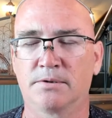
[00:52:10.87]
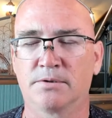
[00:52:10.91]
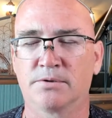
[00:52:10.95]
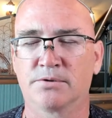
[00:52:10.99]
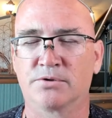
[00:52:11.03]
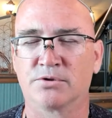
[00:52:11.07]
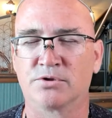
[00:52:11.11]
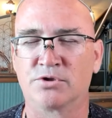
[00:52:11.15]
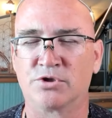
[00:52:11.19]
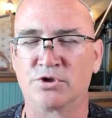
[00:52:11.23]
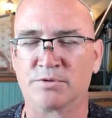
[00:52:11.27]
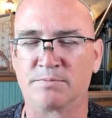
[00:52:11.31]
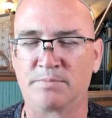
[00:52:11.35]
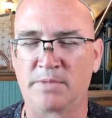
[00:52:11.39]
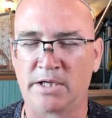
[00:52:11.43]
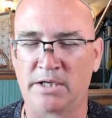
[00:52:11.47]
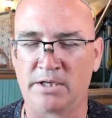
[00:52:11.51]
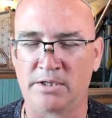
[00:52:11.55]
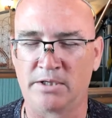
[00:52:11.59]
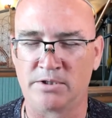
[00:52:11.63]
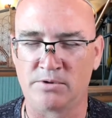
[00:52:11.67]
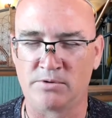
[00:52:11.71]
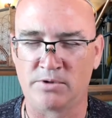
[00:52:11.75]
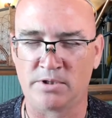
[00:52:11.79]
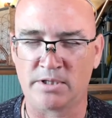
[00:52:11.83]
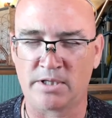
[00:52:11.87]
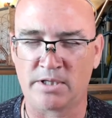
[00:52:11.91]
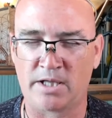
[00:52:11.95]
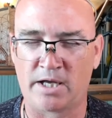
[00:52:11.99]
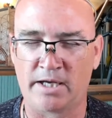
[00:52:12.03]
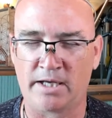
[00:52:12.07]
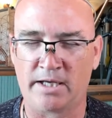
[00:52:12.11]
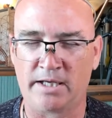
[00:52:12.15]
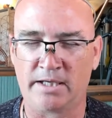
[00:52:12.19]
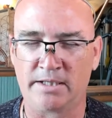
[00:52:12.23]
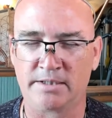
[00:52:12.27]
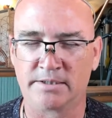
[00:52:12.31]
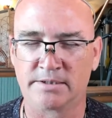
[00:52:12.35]
So just be in your
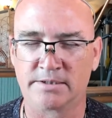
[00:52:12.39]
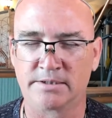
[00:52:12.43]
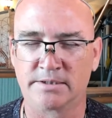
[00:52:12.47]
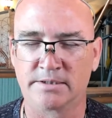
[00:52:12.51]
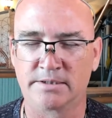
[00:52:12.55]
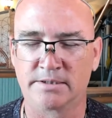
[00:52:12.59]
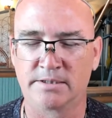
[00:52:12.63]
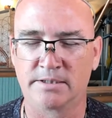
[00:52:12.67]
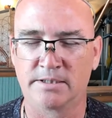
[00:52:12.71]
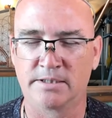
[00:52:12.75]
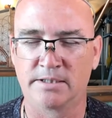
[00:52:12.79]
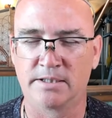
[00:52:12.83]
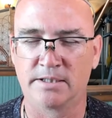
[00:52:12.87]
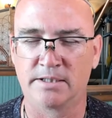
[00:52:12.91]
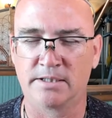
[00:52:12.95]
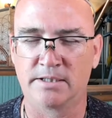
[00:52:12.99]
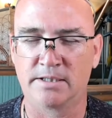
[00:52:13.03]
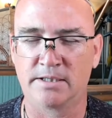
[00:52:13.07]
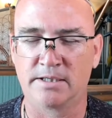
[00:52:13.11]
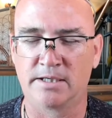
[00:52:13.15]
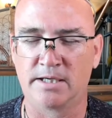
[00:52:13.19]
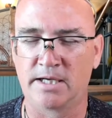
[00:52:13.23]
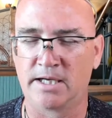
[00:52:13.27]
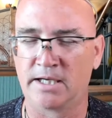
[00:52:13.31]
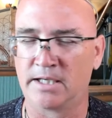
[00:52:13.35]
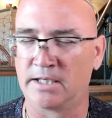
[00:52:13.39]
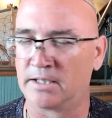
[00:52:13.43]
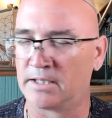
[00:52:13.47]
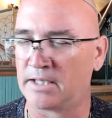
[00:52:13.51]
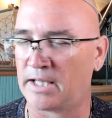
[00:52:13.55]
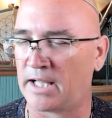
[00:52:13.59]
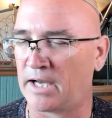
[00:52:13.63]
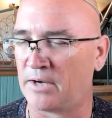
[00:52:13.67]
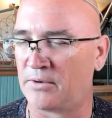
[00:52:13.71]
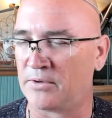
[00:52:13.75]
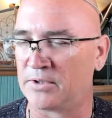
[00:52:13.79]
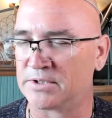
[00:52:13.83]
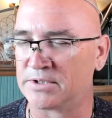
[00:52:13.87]
light and
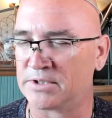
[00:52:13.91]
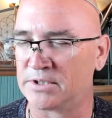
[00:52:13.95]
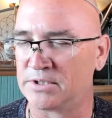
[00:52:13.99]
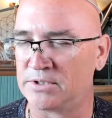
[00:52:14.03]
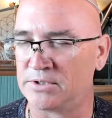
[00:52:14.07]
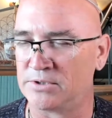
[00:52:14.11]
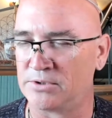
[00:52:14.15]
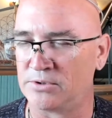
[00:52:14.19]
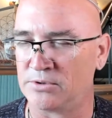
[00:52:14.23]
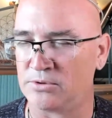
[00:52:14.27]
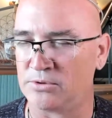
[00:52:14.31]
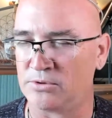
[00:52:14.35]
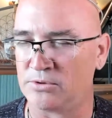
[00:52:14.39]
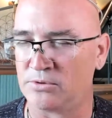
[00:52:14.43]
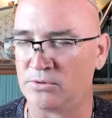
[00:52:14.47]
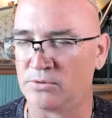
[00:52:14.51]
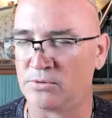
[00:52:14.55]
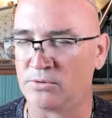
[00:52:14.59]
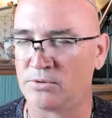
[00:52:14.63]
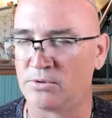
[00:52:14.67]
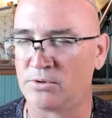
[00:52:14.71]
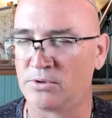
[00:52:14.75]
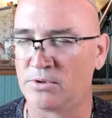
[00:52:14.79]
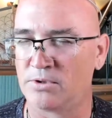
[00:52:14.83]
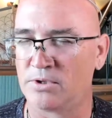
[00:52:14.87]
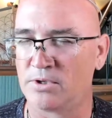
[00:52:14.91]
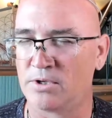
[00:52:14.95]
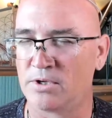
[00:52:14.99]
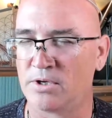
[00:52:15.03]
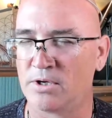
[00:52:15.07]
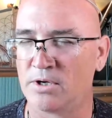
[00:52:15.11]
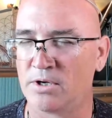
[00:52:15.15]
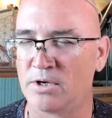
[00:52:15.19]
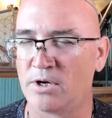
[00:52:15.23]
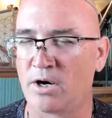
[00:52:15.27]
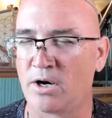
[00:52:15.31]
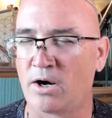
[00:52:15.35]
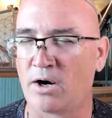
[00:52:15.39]
allow it to do
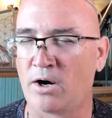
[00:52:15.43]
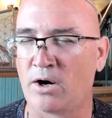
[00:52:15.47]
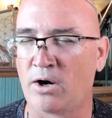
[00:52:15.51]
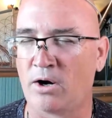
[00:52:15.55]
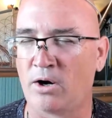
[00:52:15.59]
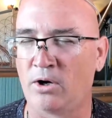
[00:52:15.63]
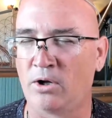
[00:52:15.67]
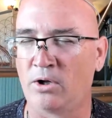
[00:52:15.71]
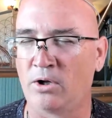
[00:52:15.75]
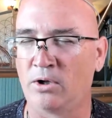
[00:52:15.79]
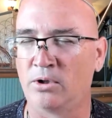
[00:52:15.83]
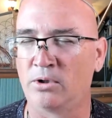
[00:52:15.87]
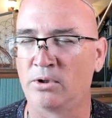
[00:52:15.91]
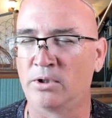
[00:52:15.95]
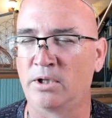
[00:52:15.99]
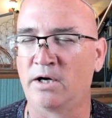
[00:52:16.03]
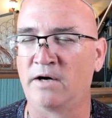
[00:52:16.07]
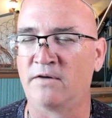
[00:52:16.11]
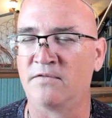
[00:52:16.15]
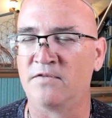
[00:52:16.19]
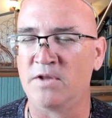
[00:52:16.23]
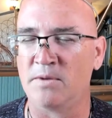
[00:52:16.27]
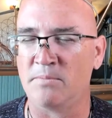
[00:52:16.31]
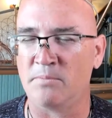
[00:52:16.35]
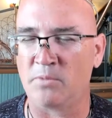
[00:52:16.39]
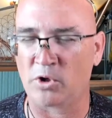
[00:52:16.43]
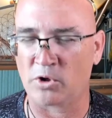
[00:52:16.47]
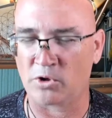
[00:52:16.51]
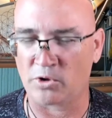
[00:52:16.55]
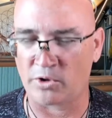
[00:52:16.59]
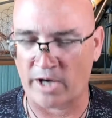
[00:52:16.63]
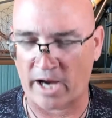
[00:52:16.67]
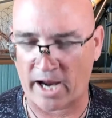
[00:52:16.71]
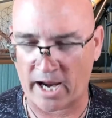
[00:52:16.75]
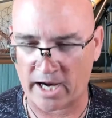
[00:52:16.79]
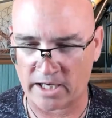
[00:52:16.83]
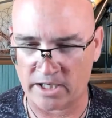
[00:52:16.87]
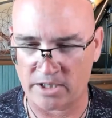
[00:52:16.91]
all of the
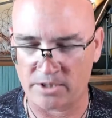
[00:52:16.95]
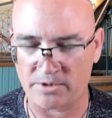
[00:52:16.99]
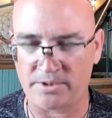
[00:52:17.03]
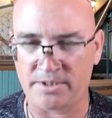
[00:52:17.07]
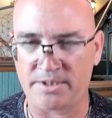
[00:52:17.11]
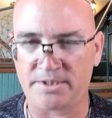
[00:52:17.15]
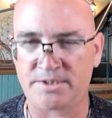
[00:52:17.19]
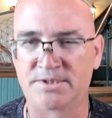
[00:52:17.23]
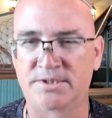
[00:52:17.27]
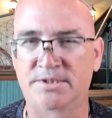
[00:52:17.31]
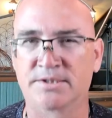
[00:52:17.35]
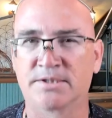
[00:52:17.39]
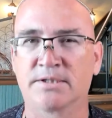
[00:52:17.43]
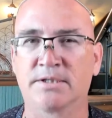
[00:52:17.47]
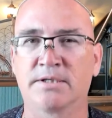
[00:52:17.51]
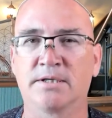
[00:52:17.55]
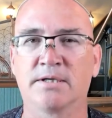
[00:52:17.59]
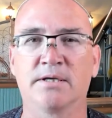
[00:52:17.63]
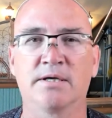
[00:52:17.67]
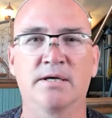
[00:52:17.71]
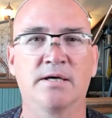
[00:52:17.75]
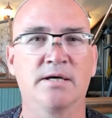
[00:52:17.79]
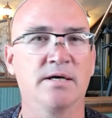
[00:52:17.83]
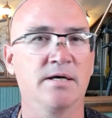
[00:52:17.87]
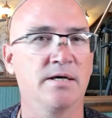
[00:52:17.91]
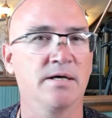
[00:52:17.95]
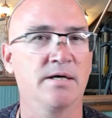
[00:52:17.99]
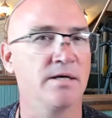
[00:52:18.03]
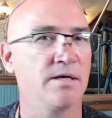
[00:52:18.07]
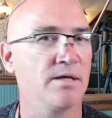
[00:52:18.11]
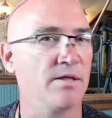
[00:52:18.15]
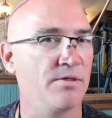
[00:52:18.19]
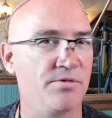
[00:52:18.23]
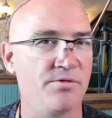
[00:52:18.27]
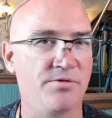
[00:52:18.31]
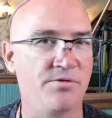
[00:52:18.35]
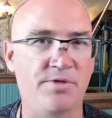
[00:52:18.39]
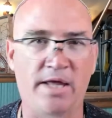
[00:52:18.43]
miraculous
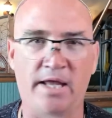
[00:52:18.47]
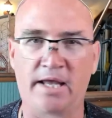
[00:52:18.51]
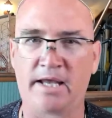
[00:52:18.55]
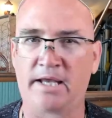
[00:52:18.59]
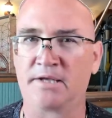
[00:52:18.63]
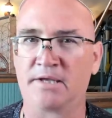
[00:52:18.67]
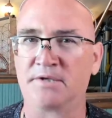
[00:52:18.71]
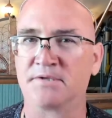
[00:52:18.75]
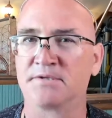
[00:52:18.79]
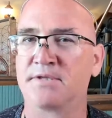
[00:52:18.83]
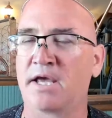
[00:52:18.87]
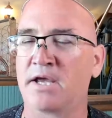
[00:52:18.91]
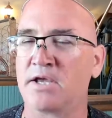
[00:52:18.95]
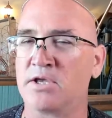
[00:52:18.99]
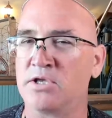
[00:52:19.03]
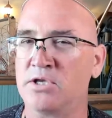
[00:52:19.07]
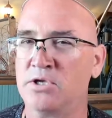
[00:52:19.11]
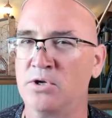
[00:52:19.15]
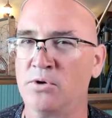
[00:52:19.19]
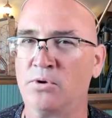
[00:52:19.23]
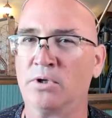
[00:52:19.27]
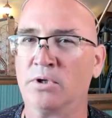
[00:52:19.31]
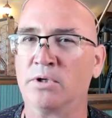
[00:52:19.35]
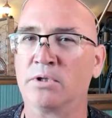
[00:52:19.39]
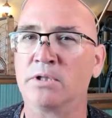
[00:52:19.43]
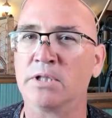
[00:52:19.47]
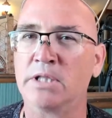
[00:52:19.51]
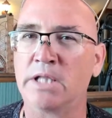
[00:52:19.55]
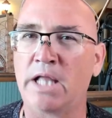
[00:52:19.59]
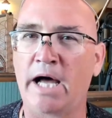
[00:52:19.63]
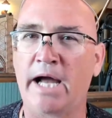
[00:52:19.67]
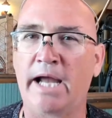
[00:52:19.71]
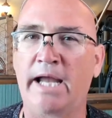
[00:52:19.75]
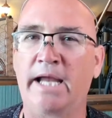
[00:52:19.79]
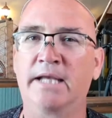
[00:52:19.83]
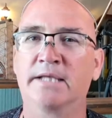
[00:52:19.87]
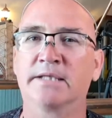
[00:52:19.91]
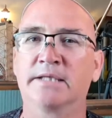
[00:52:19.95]
things that your
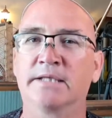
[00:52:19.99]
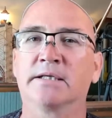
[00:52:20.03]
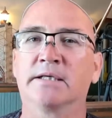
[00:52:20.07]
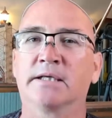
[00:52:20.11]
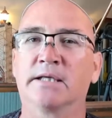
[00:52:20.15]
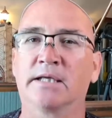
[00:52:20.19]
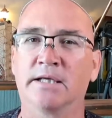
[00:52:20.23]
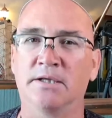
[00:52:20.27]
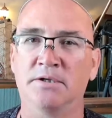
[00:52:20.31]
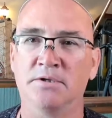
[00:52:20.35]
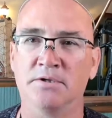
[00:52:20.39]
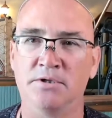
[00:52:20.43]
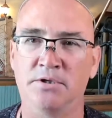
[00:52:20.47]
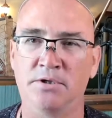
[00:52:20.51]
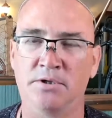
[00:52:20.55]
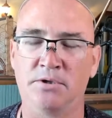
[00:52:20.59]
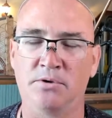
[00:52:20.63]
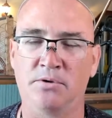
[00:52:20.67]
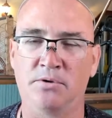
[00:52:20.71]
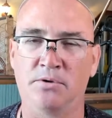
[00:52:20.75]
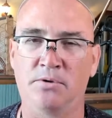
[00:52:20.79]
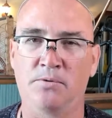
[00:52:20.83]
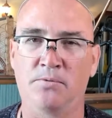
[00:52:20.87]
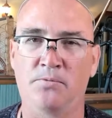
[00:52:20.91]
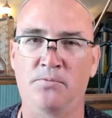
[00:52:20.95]
light can do.